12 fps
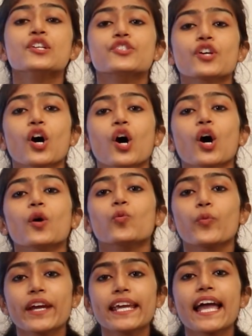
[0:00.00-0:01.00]

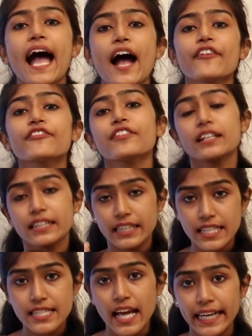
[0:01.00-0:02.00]
So, we have
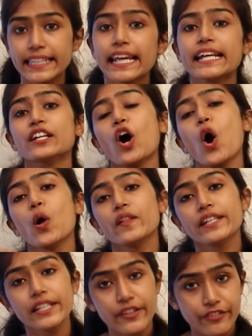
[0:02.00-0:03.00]
this idea in all
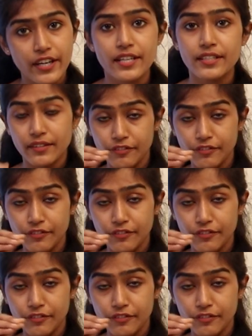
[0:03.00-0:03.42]
the different